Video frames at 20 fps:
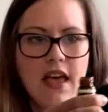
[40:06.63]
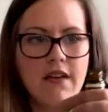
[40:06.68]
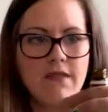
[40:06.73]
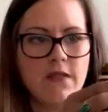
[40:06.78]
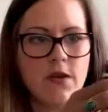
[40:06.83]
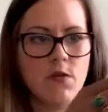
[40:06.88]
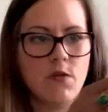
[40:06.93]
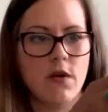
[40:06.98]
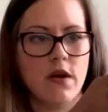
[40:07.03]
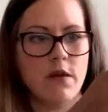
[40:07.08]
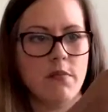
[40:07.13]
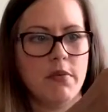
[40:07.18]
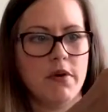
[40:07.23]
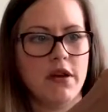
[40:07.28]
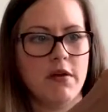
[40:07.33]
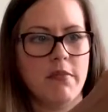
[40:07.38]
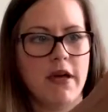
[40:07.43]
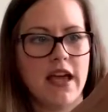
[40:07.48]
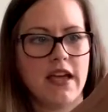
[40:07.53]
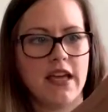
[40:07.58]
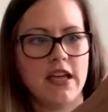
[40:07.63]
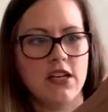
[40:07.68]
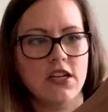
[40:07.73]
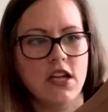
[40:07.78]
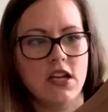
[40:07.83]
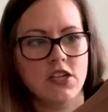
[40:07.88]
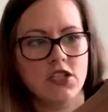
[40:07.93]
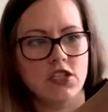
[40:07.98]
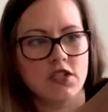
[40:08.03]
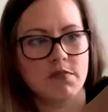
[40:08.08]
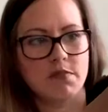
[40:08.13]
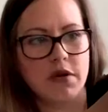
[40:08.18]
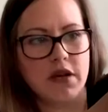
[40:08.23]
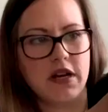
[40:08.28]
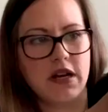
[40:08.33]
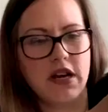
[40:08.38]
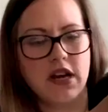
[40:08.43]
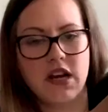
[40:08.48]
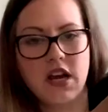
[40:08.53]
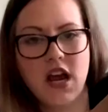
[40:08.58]
If you want to put it back in, just put
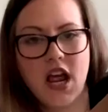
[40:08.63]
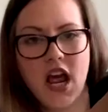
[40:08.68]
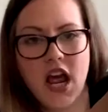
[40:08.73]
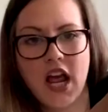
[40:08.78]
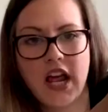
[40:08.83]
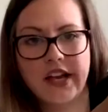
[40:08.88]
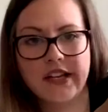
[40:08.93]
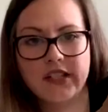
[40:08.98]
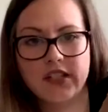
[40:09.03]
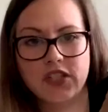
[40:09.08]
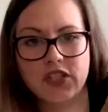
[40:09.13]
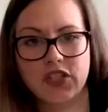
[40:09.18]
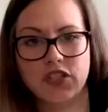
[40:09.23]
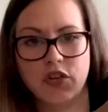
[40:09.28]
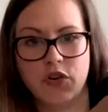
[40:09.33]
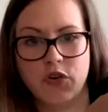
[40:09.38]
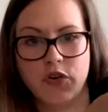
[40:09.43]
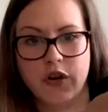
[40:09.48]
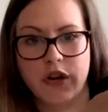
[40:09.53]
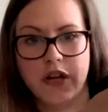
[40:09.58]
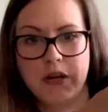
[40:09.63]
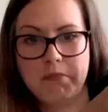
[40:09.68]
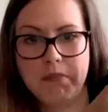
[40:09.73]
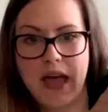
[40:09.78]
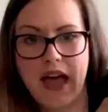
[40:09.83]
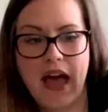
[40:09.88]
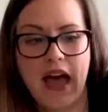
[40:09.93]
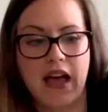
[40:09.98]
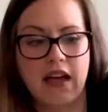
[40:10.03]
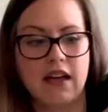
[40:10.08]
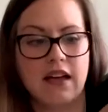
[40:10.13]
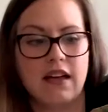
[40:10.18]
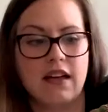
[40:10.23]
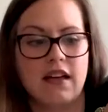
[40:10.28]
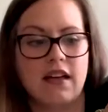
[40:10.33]
it in and screw it back.